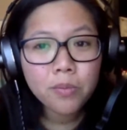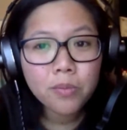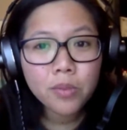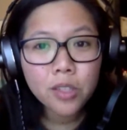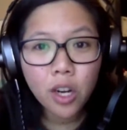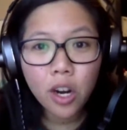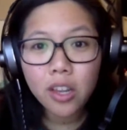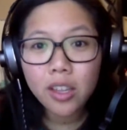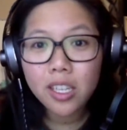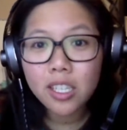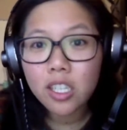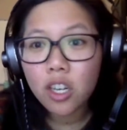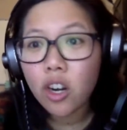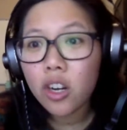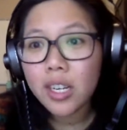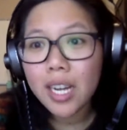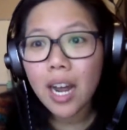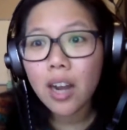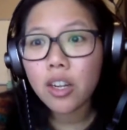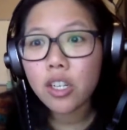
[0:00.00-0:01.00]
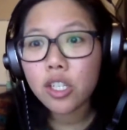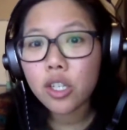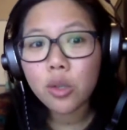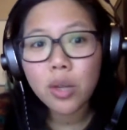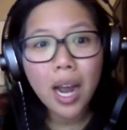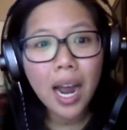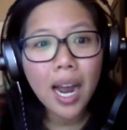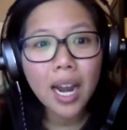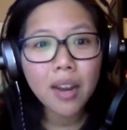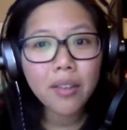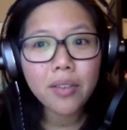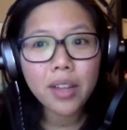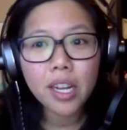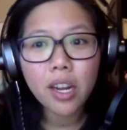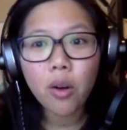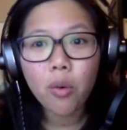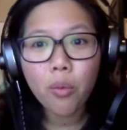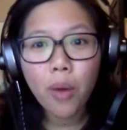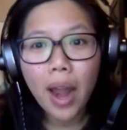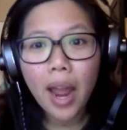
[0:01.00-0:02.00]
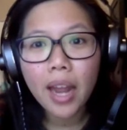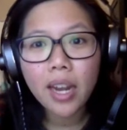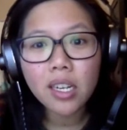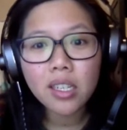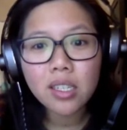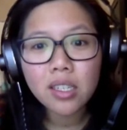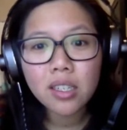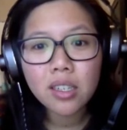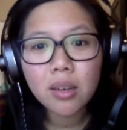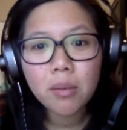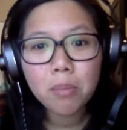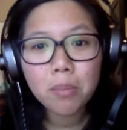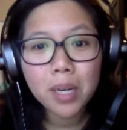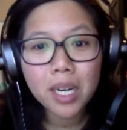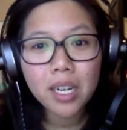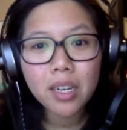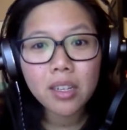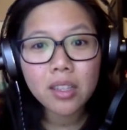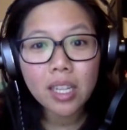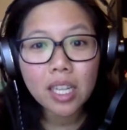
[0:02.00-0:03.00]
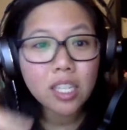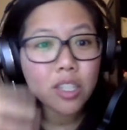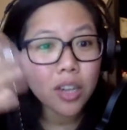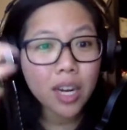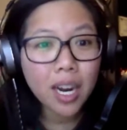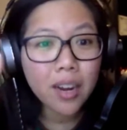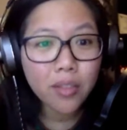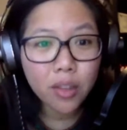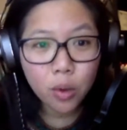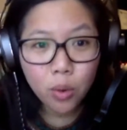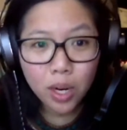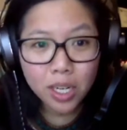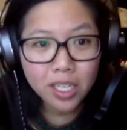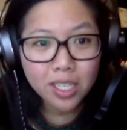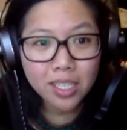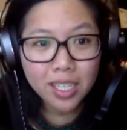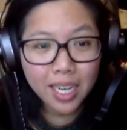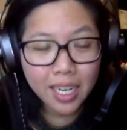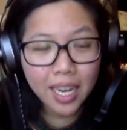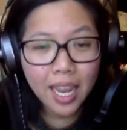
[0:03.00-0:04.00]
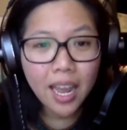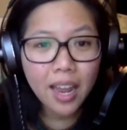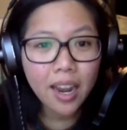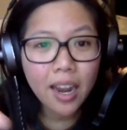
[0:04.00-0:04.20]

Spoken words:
Sorry, this turned out into kind of like a rant, but these are kind of the questions I get.